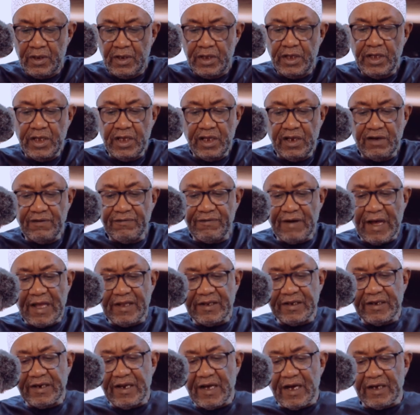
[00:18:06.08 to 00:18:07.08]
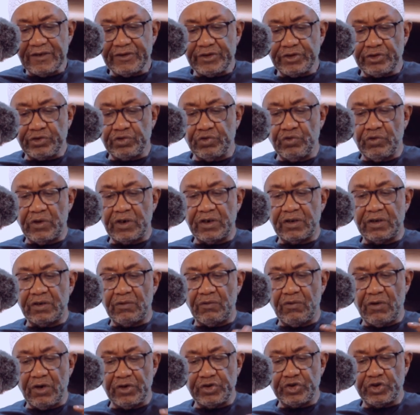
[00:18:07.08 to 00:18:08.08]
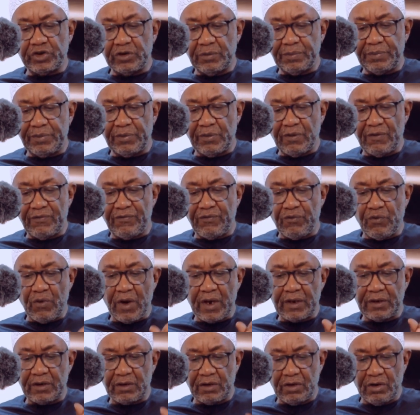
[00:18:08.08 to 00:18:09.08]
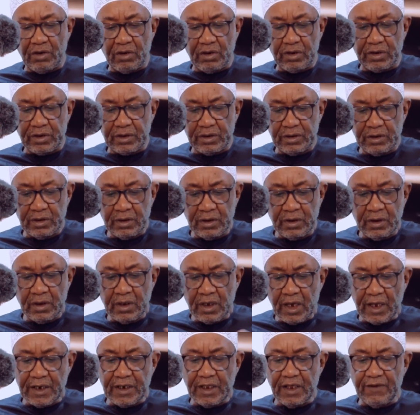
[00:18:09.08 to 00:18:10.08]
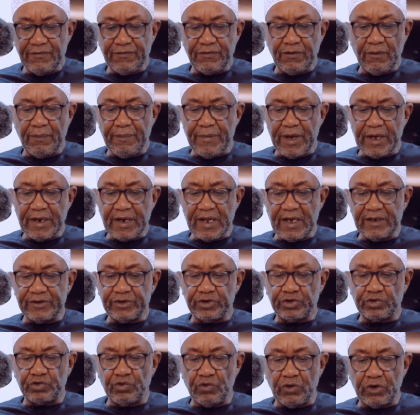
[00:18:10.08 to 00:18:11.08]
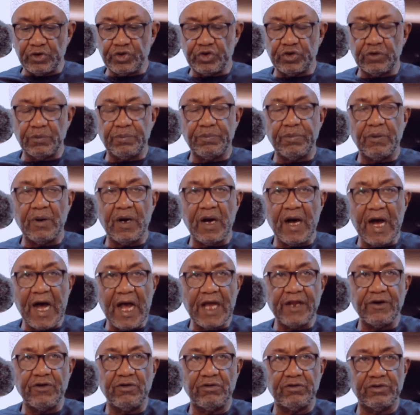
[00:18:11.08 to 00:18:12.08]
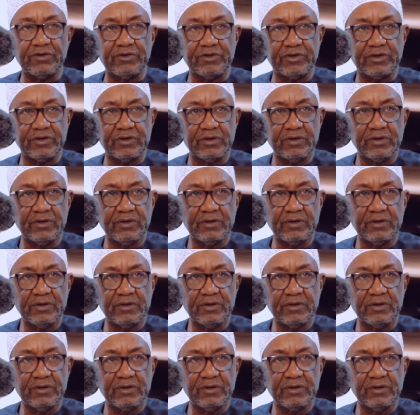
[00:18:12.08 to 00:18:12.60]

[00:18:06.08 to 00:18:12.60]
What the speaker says: He invited us toward the worship of one God, and he forbade us to worship idols.